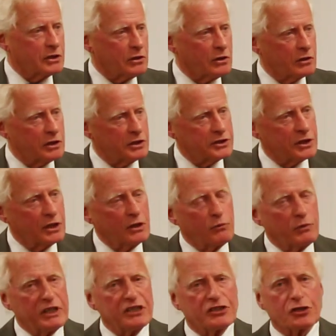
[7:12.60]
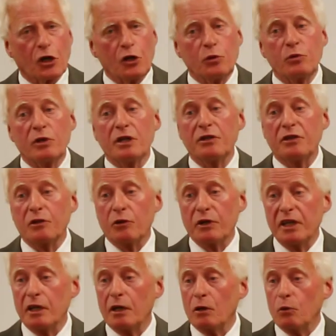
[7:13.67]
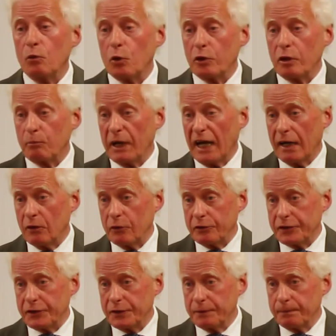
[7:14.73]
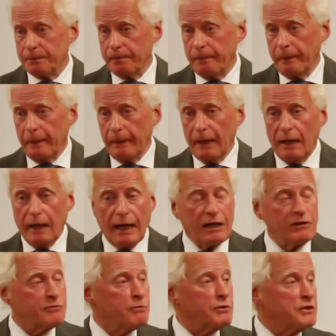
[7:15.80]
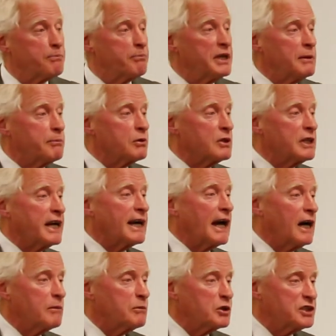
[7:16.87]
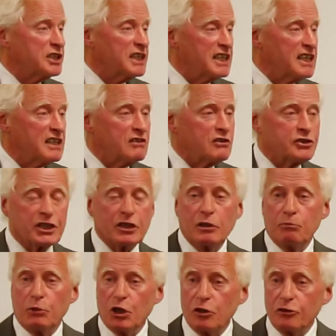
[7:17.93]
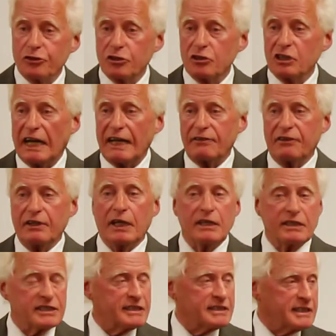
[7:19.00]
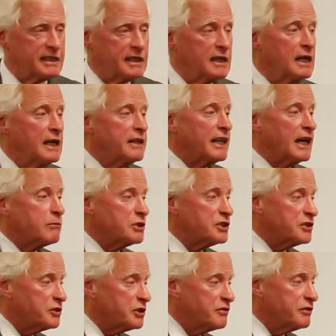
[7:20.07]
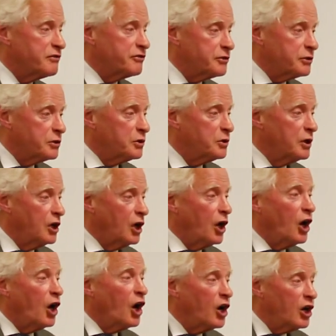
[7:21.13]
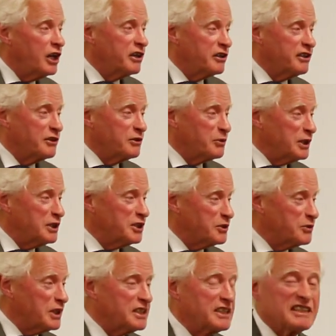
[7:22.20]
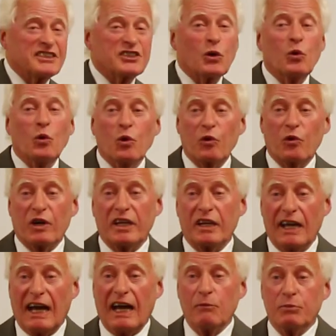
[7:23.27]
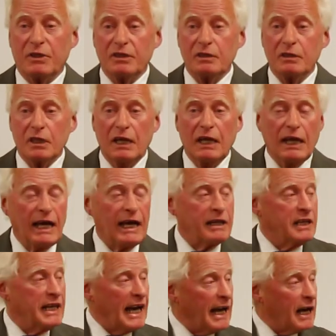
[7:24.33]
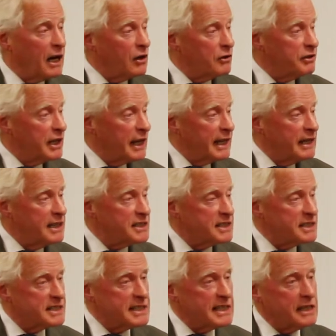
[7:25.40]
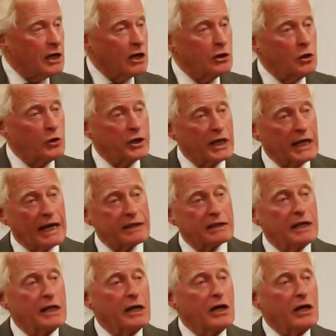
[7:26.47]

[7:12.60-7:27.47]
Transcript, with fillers: college with its own degree awarding powers. And with people like Haymo Thiel, Jenny Bolton at the ACC, that was driven through earlier than 2020. It's already happened. And now the AECC are looking at